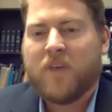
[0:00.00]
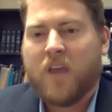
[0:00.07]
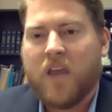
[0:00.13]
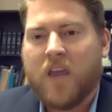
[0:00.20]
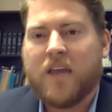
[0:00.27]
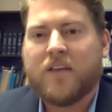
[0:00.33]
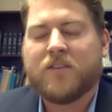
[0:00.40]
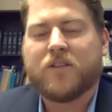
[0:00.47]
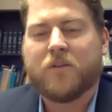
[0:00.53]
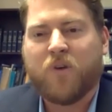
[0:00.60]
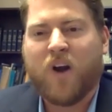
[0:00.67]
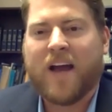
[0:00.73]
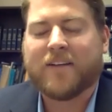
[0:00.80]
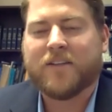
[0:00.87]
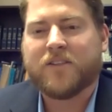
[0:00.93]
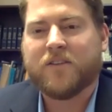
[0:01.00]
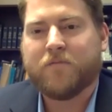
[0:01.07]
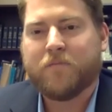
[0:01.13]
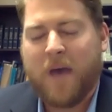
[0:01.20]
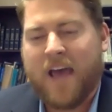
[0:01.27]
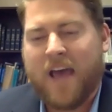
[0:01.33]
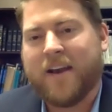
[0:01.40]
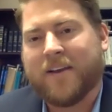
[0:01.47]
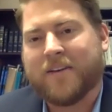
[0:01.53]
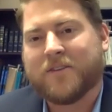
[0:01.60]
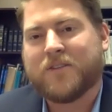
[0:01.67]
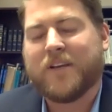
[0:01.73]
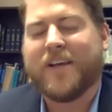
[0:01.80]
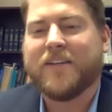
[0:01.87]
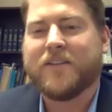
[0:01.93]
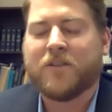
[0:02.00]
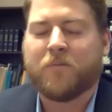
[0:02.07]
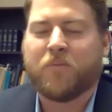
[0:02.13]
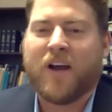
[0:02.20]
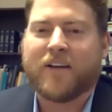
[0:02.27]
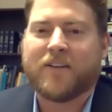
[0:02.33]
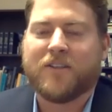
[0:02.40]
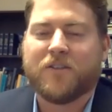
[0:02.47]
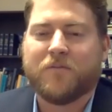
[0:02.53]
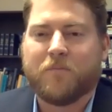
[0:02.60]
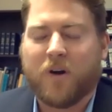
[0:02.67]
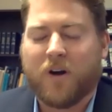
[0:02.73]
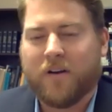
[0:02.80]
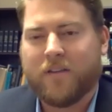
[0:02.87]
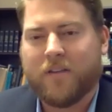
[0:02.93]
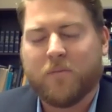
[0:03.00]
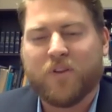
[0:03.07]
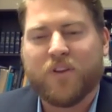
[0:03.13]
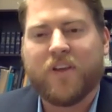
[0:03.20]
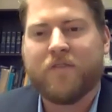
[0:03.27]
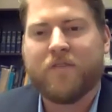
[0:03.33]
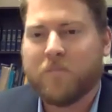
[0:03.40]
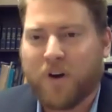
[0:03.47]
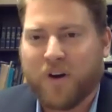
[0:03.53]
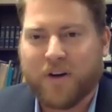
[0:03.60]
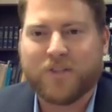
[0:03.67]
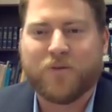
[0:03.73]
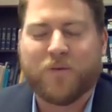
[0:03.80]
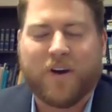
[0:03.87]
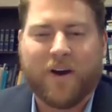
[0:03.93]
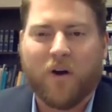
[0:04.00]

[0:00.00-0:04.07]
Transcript: Is the practice of penance, is the practice of the belief in purgatory,